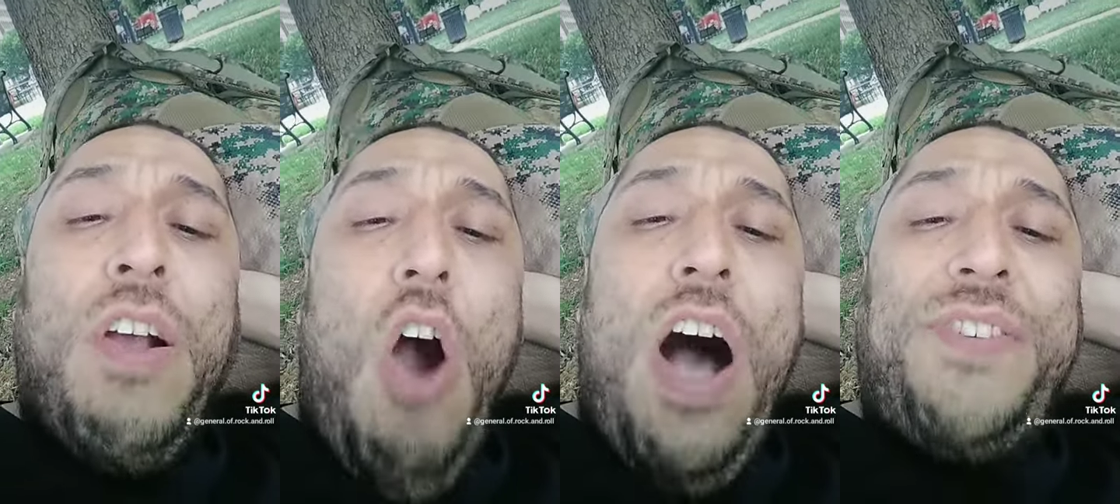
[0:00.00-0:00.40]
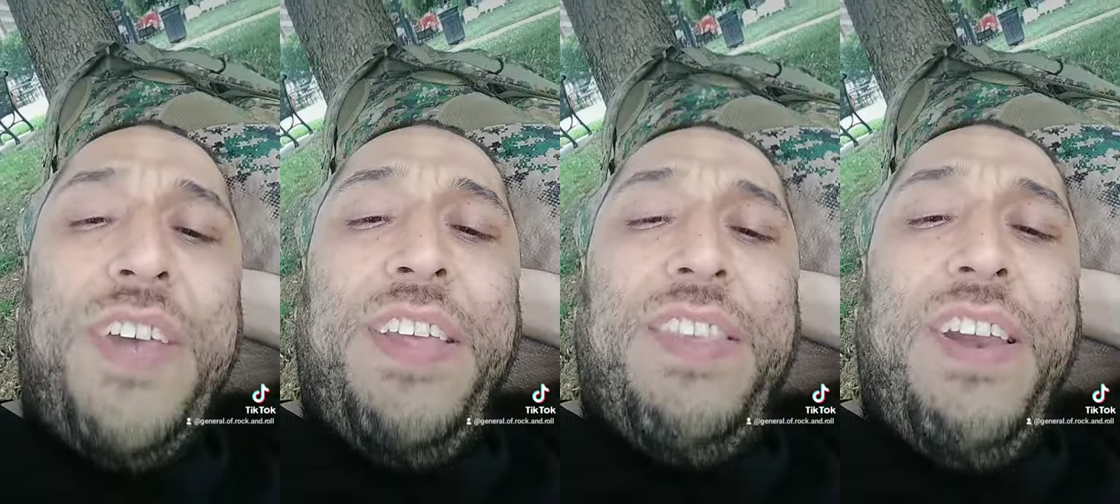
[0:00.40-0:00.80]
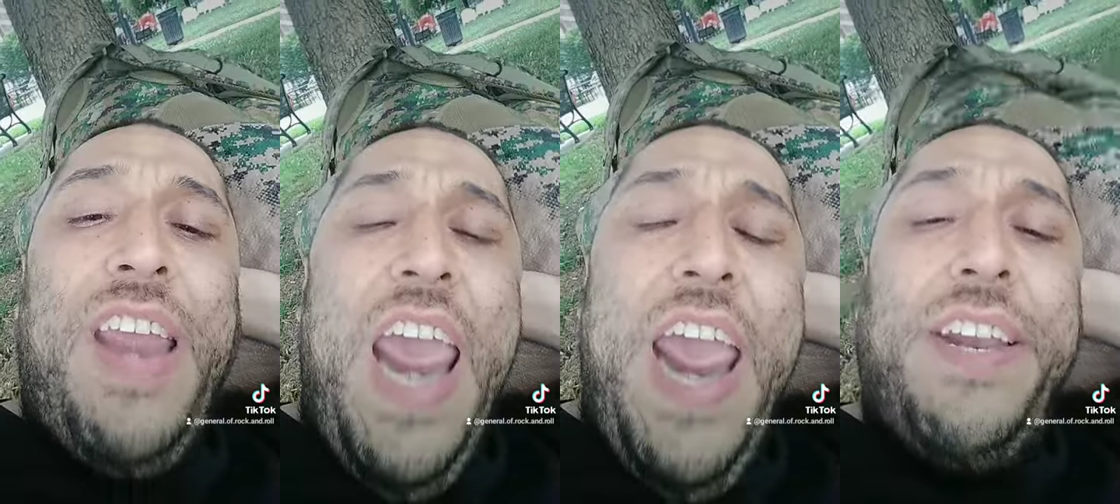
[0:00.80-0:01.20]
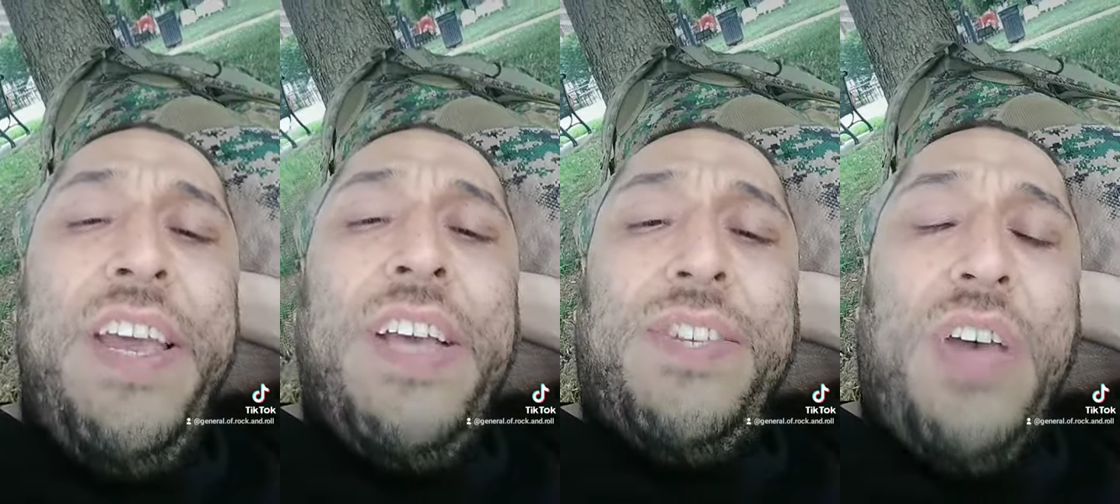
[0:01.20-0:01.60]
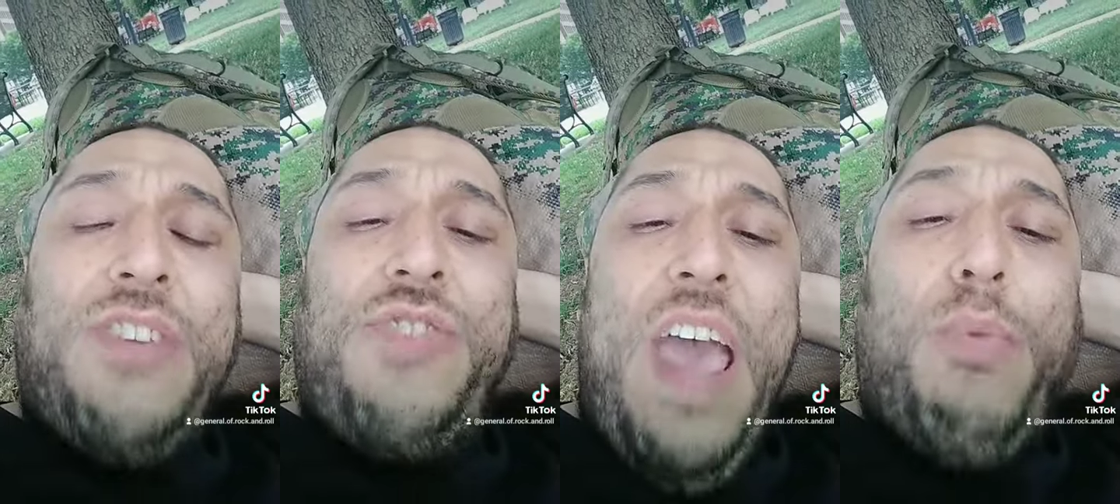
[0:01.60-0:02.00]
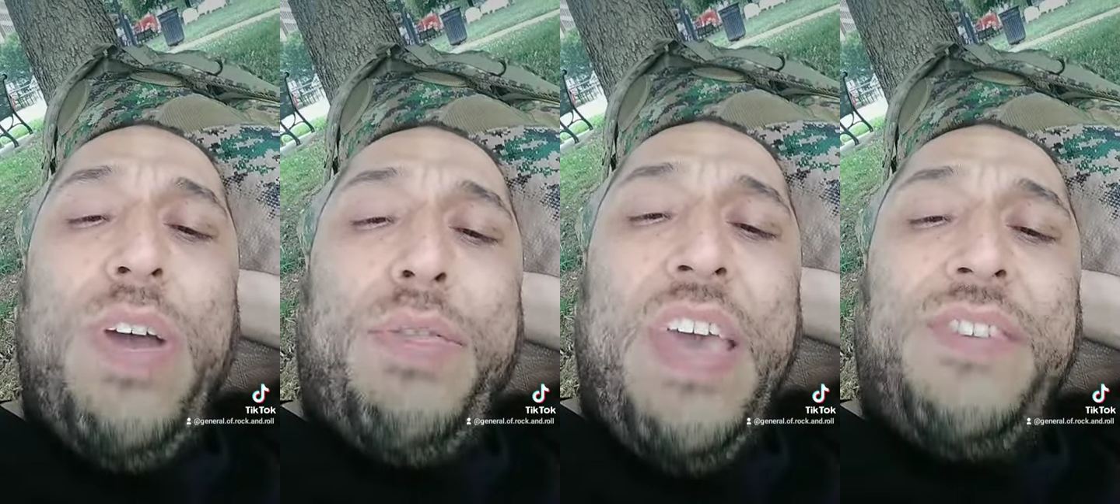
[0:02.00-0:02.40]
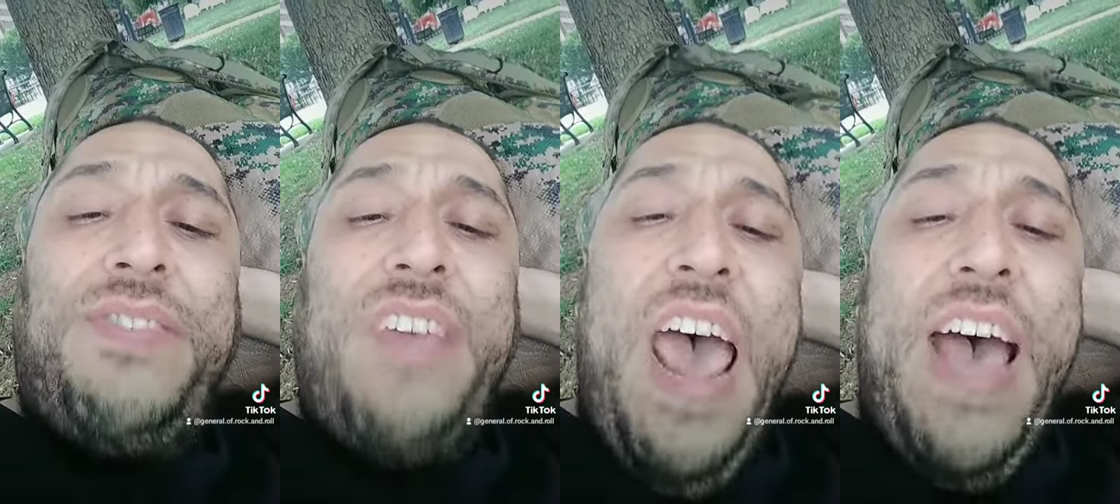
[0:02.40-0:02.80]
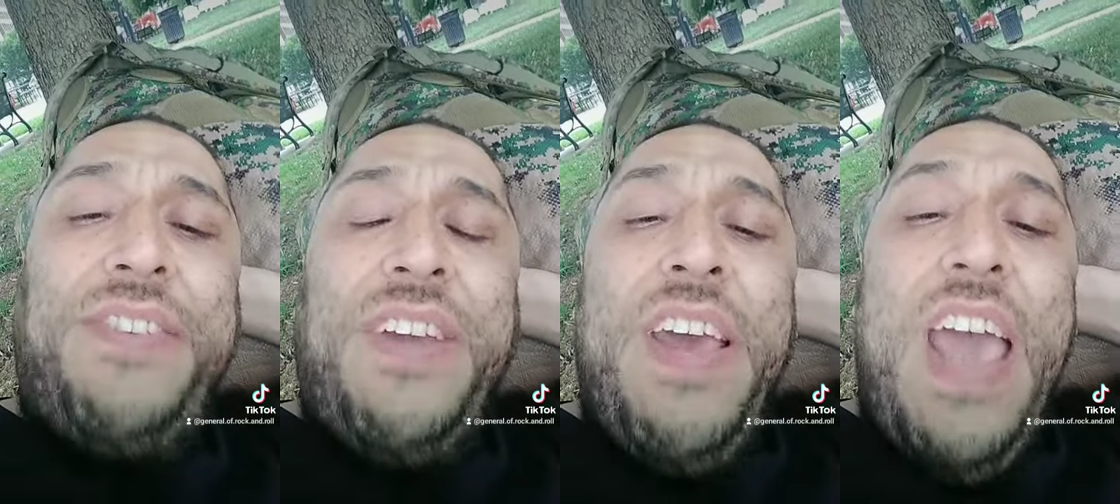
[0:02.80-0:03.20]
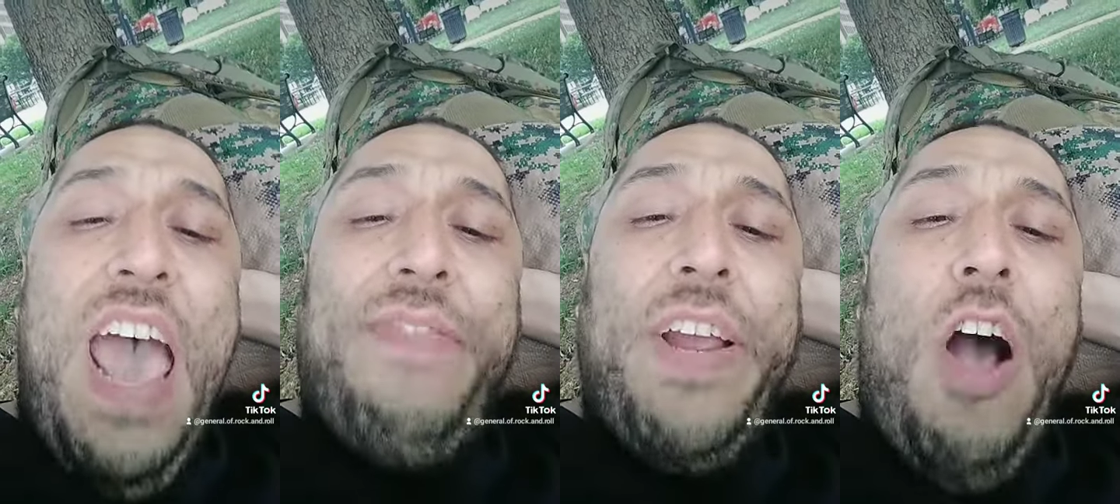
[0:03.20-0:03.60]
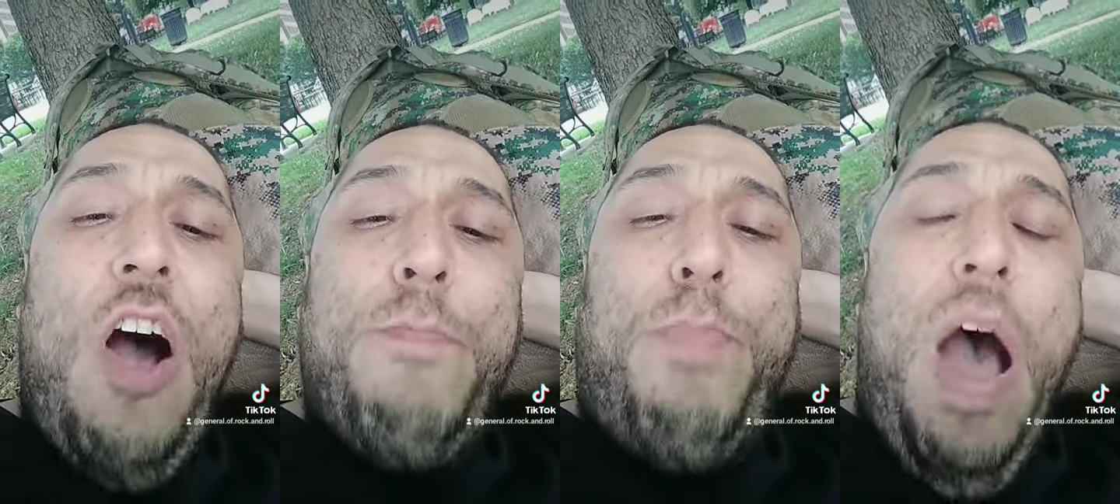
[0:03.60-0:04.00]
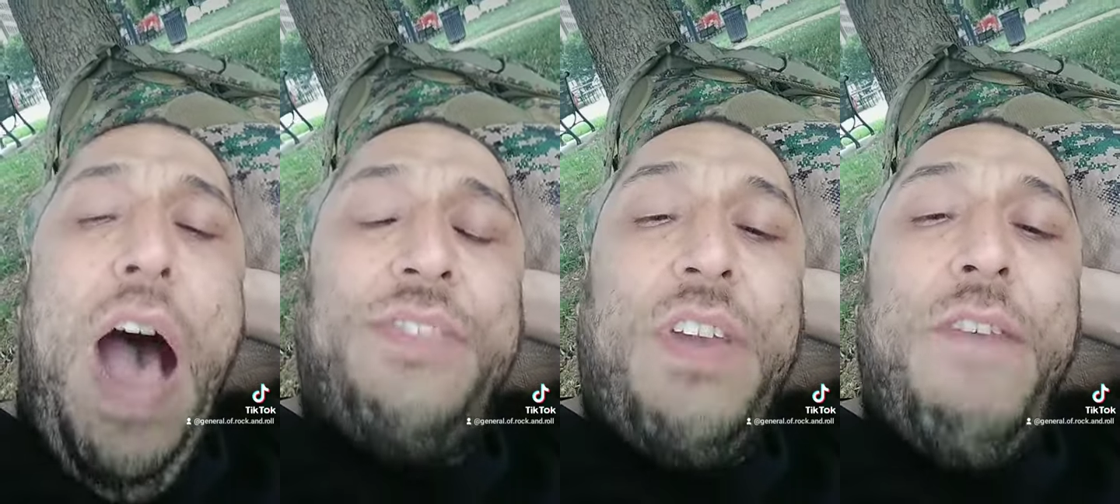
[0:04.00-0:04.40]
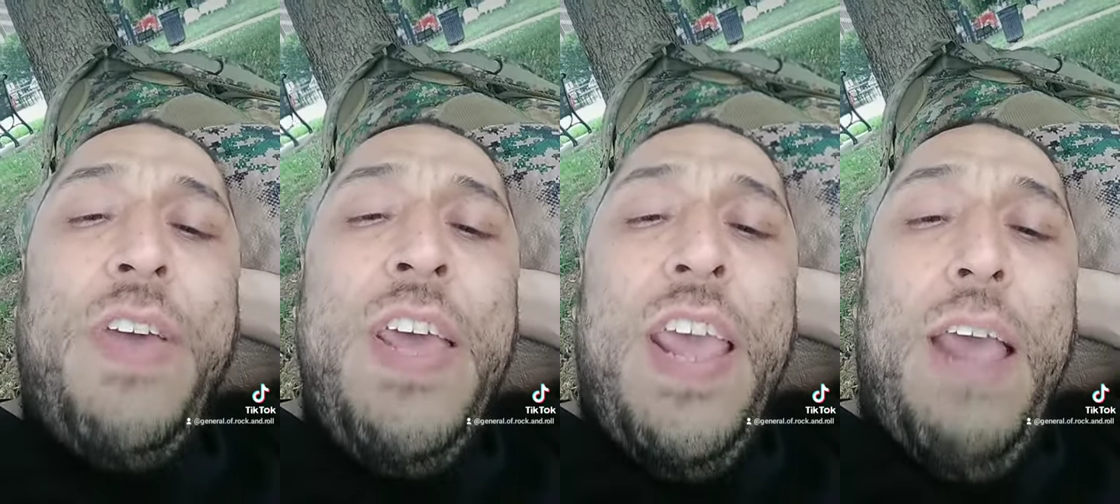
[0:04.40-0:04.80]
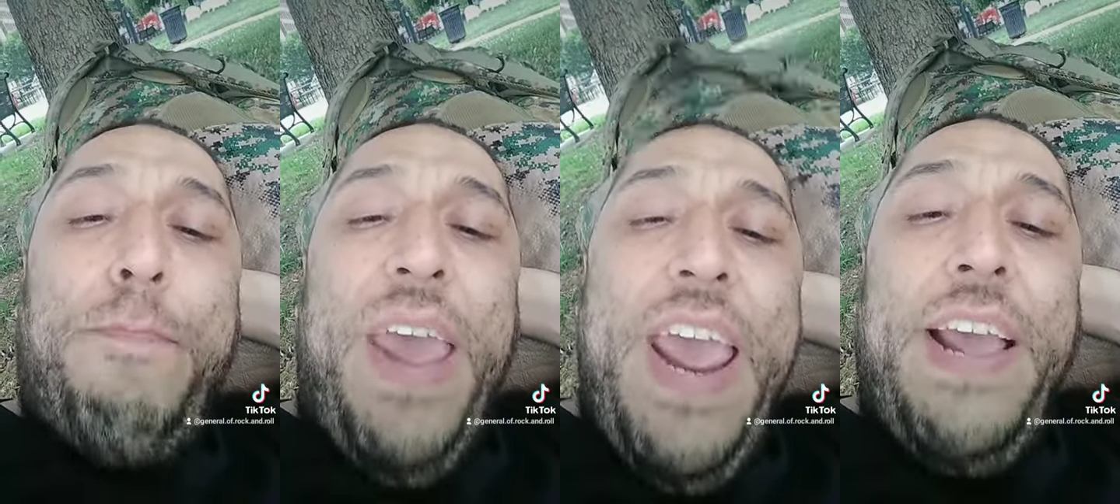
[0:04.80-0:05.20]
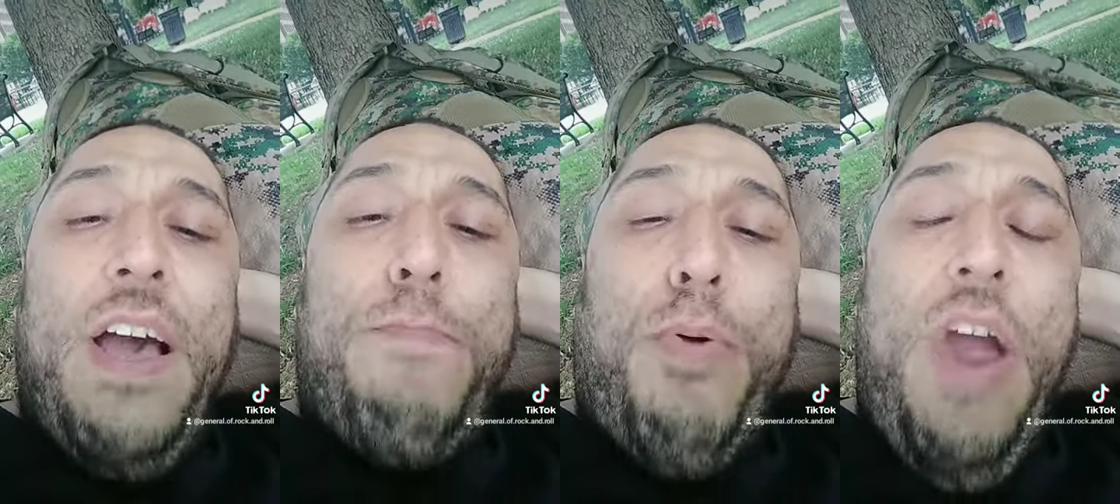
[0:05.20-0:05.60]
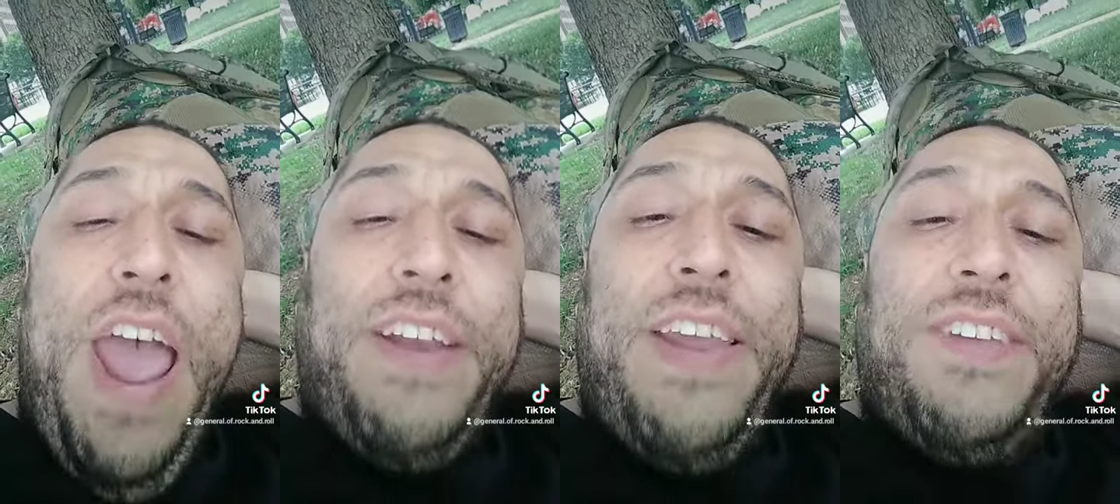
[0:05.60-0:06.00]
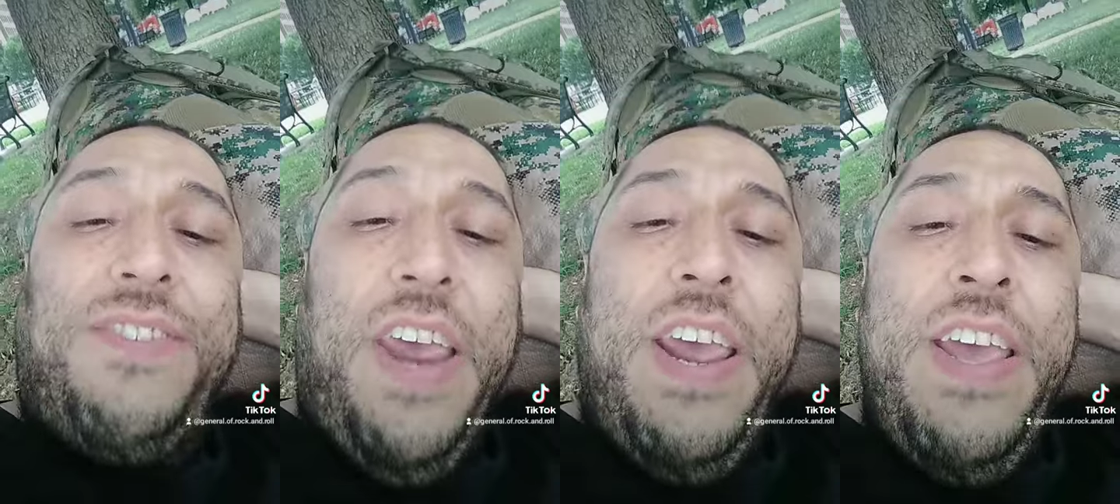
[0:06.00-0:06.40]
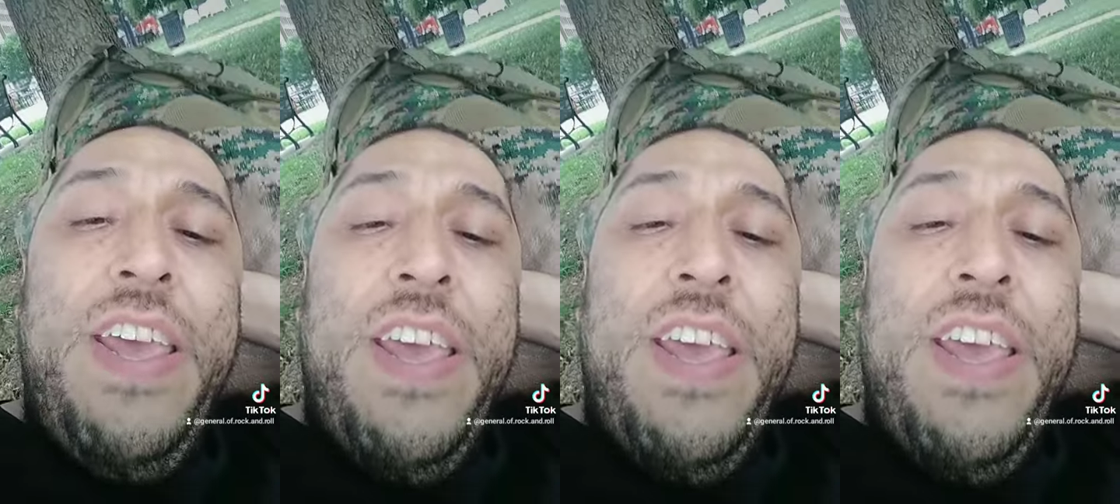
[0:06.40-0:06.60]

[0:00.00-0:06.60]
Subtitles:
causing the need such that with this test having gone positive and being a pregnancy